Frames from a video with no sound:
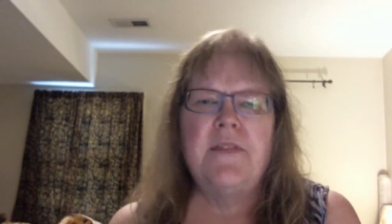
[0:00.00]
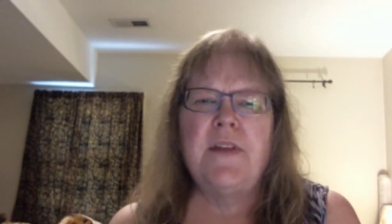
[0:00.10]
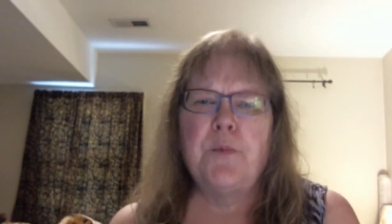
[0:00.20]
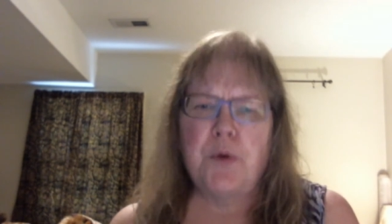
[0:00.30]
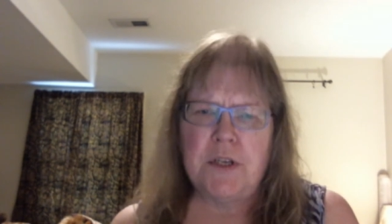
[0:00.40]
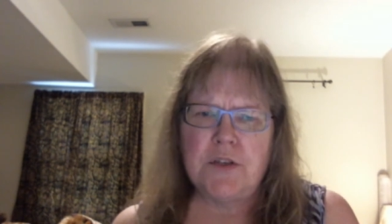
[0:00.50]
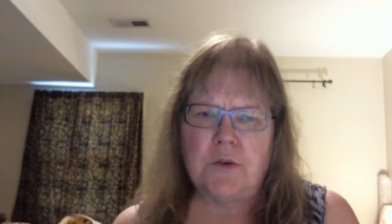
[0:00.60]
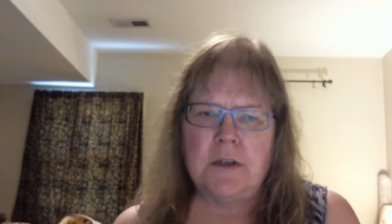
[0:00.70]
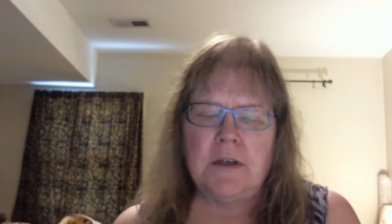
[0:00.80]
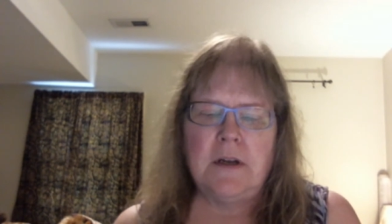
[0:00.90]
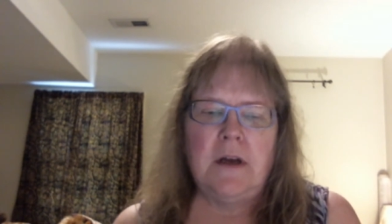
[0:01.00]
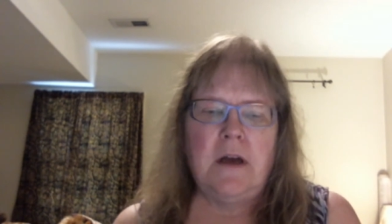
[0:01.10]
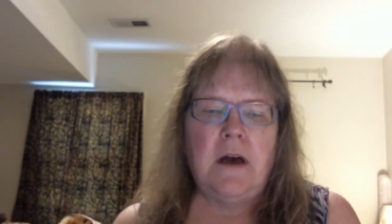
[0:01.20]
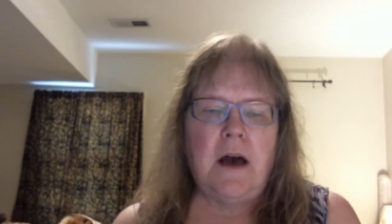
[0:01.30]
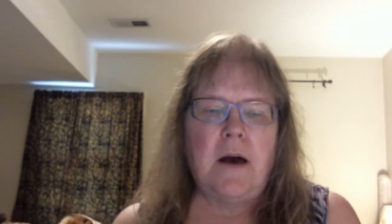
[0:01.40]
They're pretty short.
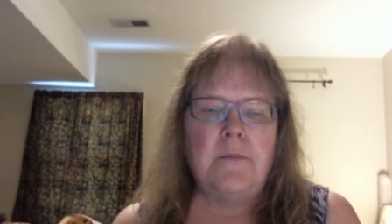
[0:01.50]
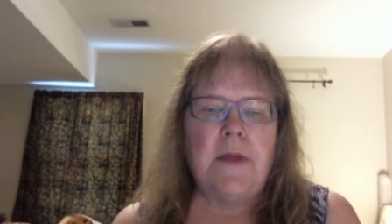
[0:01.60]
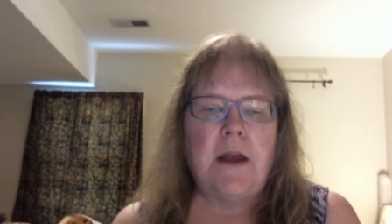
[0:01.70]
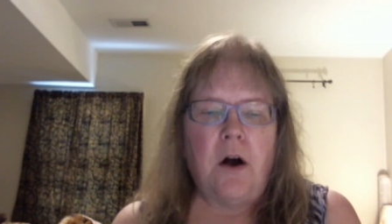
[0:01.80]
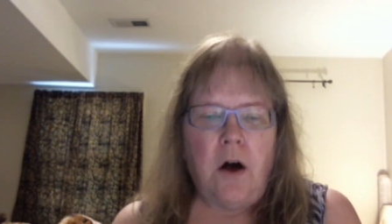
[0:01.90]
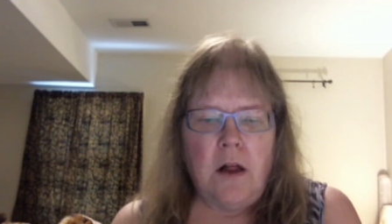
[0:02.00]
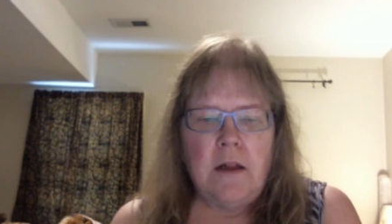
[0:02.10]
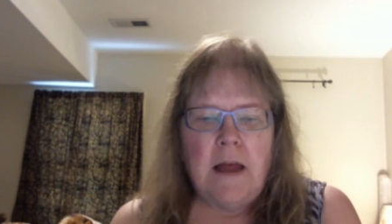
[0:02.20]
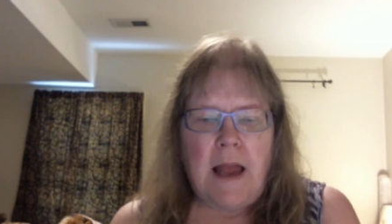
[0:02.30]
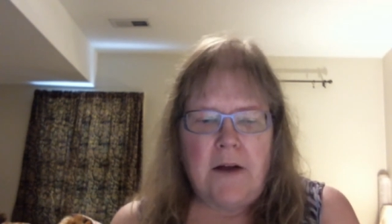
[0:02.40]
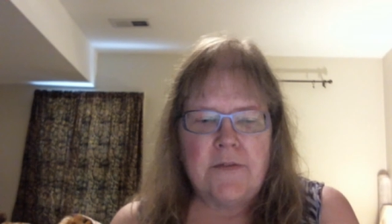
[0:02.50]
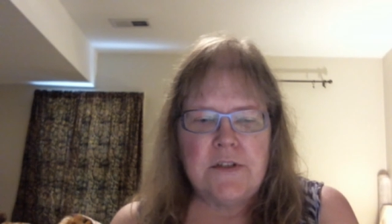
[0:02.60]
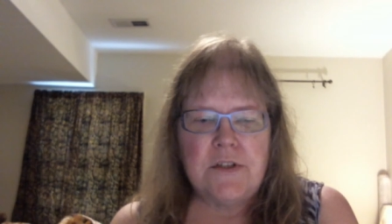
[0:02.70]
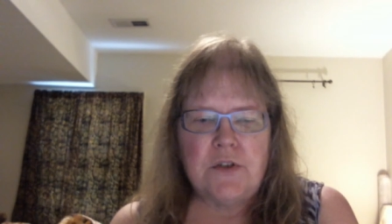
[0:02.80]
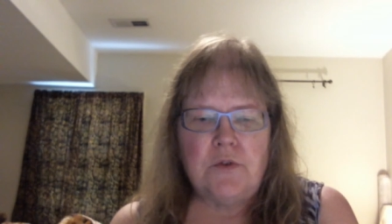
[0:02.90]
Um, they all have
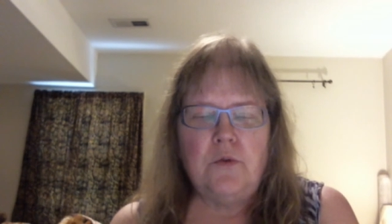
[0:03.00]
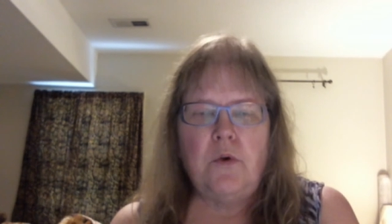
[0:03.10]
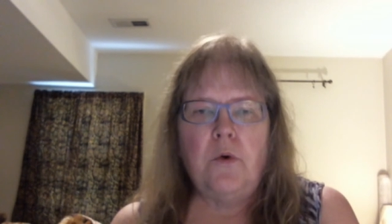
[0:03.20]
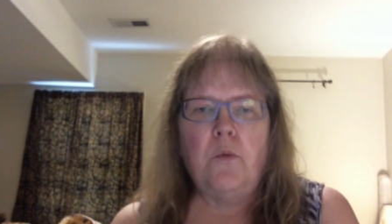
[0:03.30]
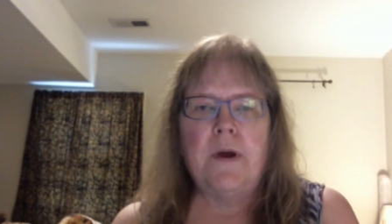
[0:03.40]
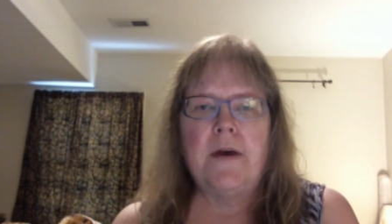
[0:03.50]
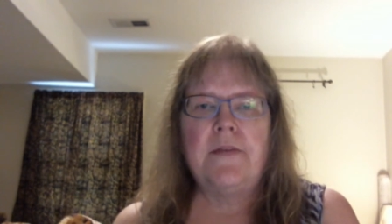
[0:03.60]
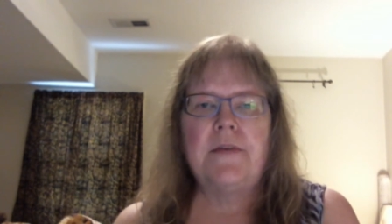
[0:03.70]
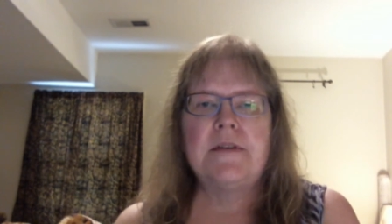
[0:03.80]
to do with